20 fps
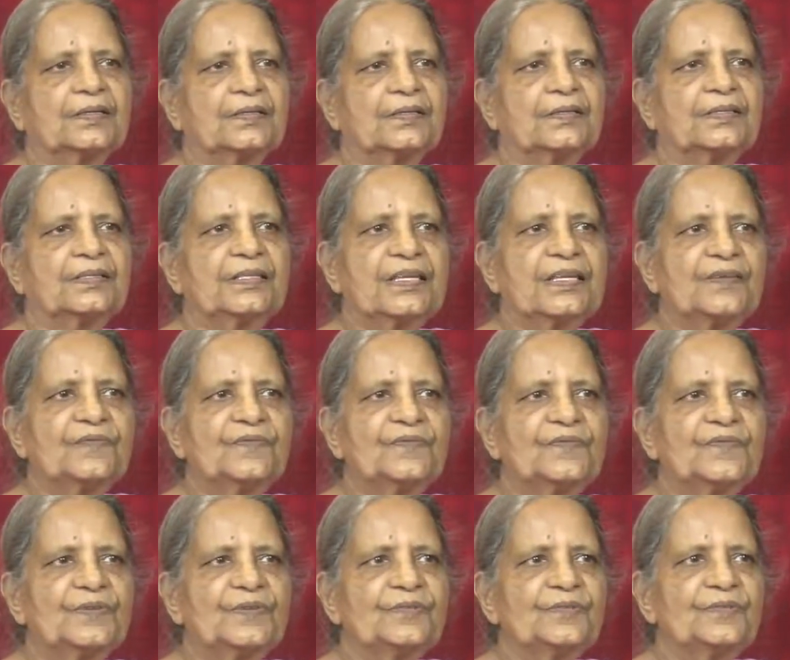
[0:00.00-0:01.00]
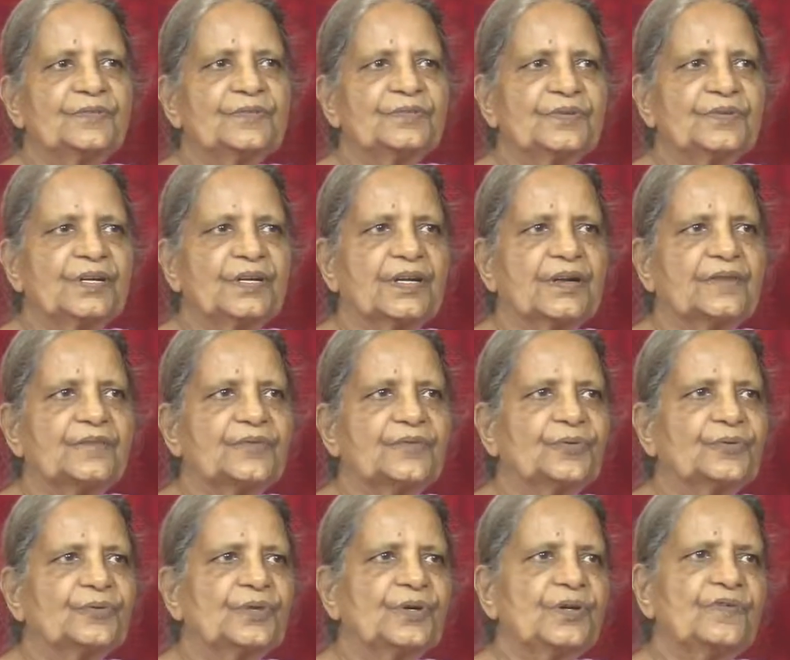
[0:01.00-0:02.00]
Then we don't have
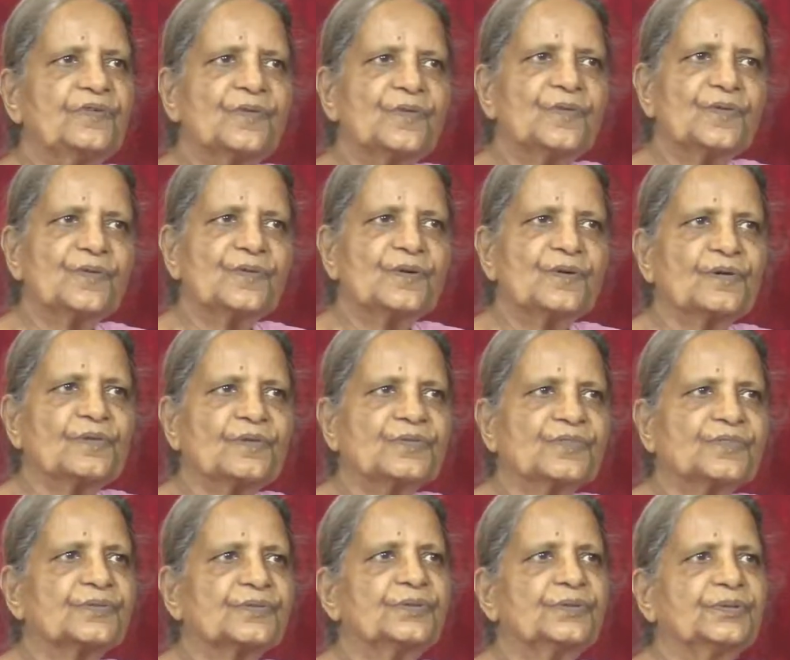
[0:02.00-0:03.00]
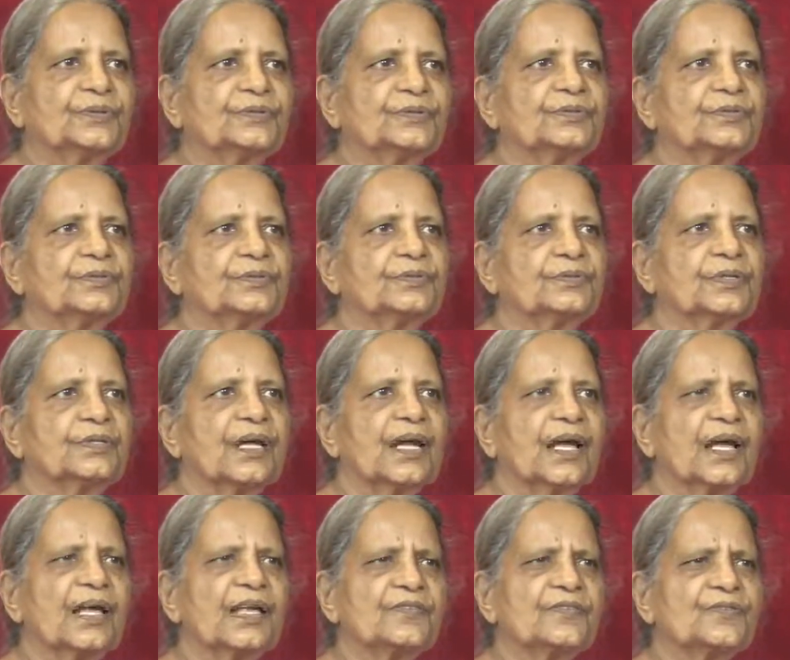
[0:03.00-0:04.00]
to invoke also.
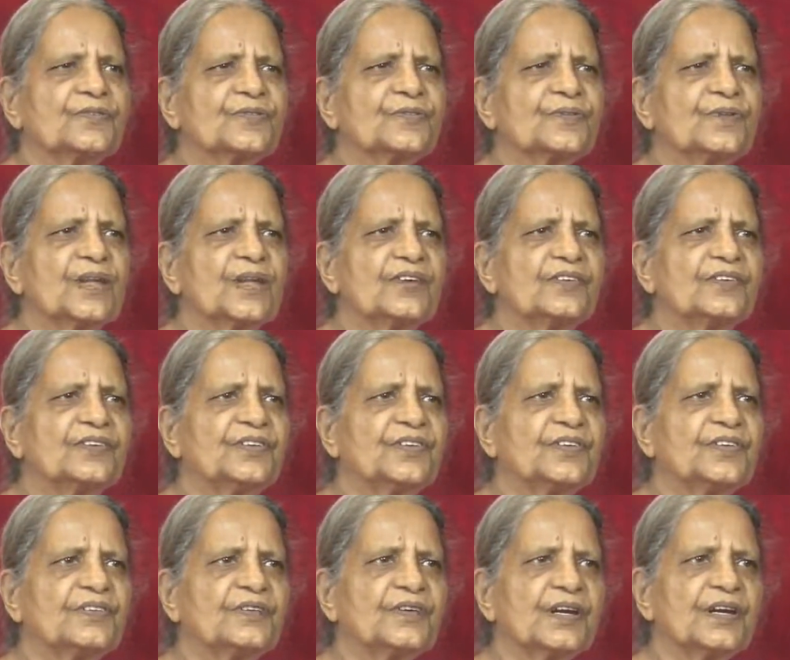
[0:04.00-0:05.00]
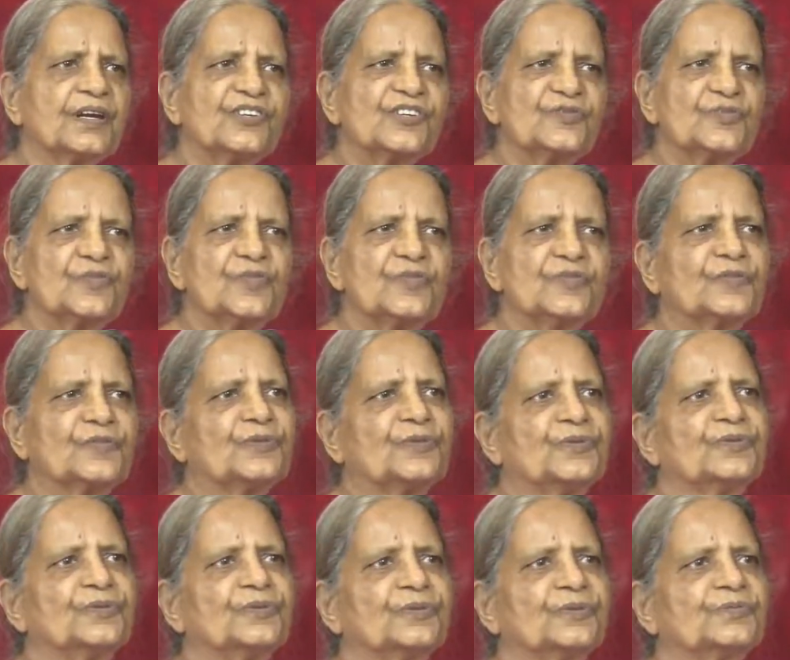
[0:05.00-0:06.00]
As soon as she stands before
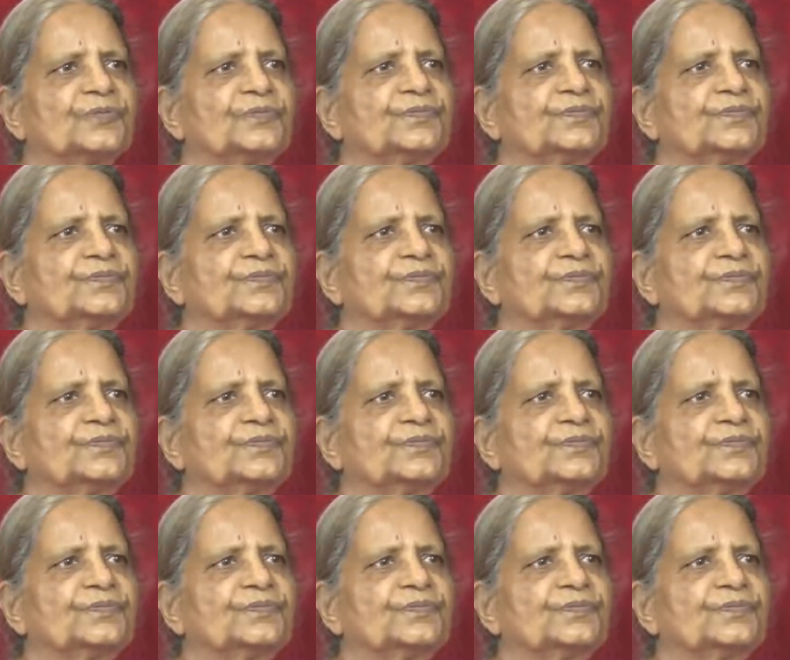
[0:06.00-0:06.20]
you,